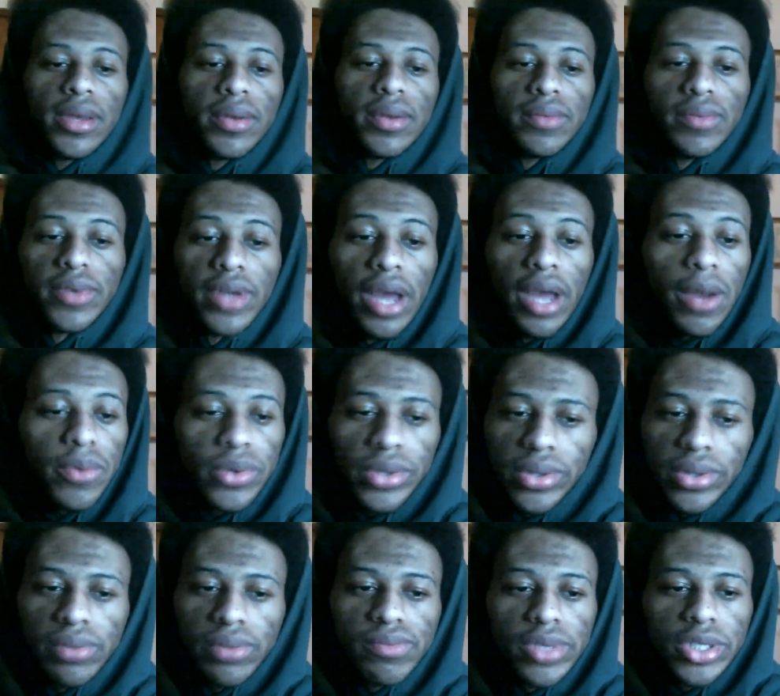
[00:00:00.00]
Yeah, I really
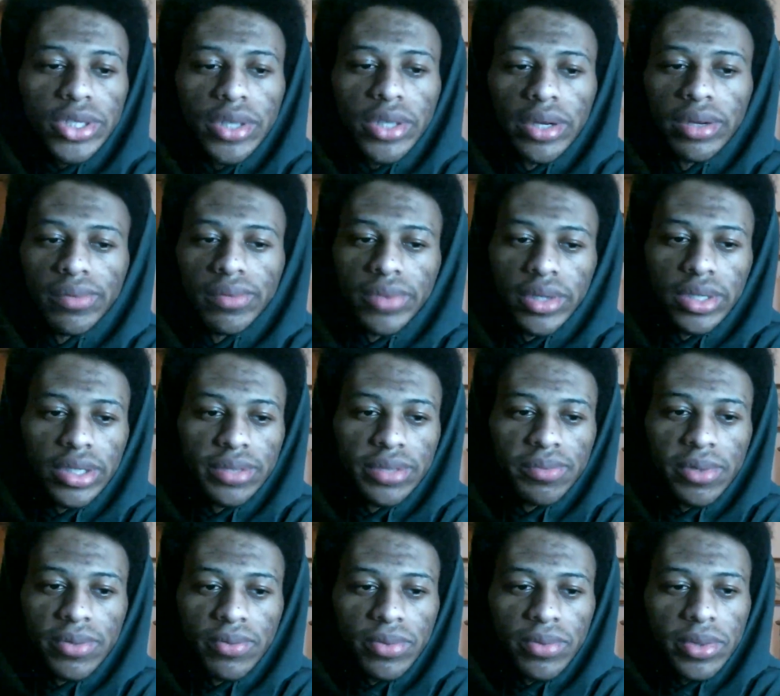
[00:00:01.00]
do miss y'all, man. It's
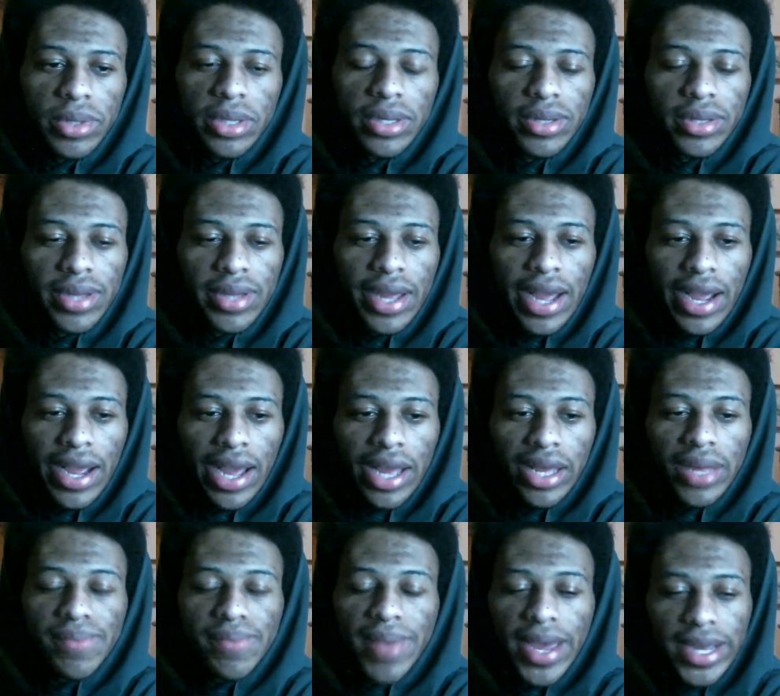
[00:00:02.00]
been really like I gotta
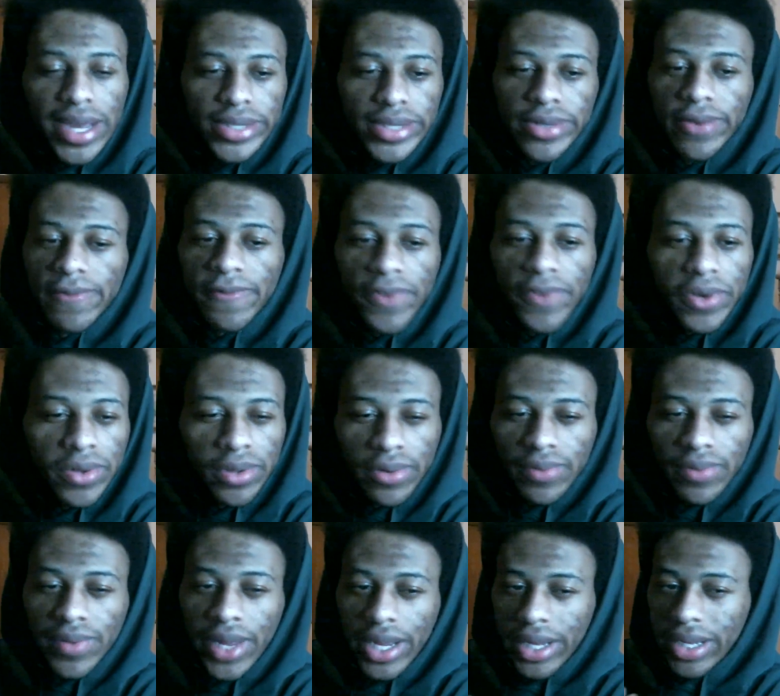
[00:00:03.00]
get back into the
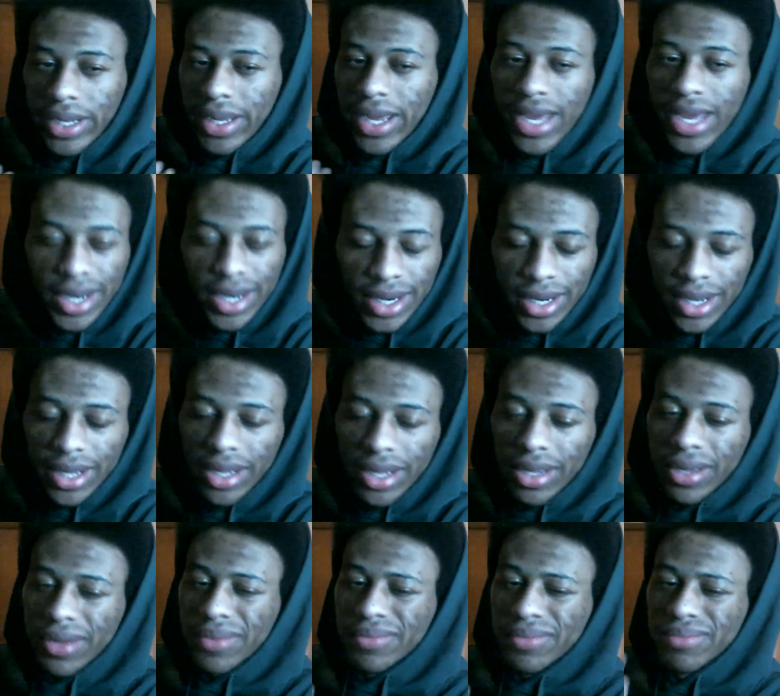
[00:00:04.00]
field of like
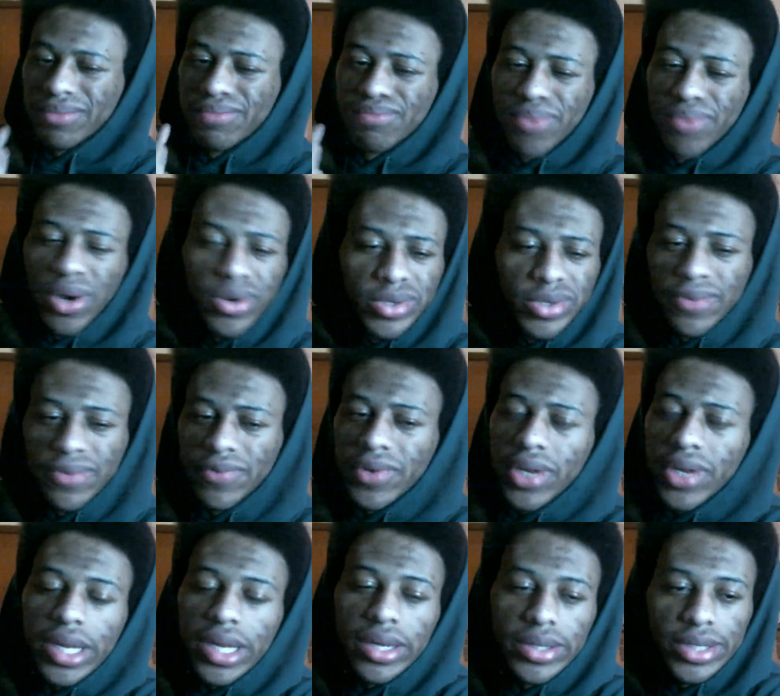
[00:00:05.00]
editing, posting
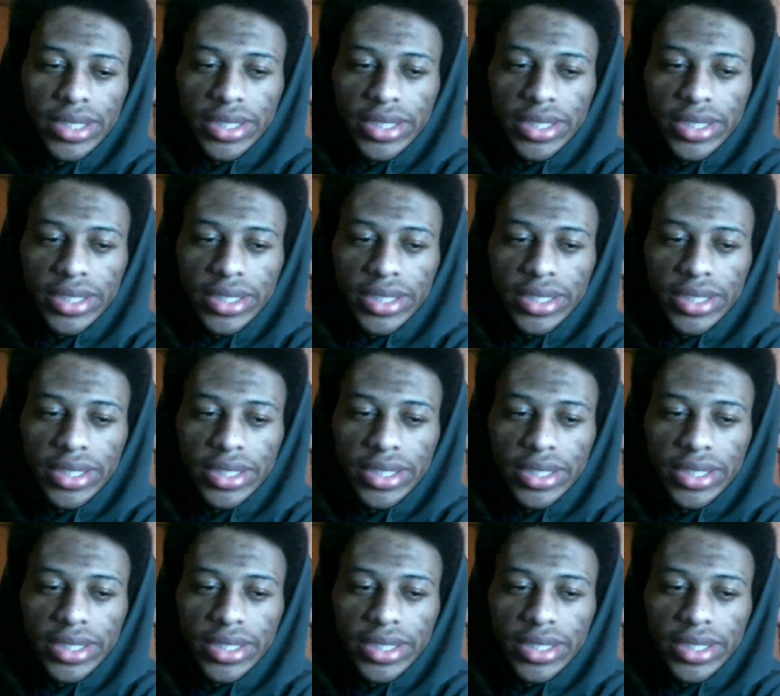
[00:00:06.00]
videos. It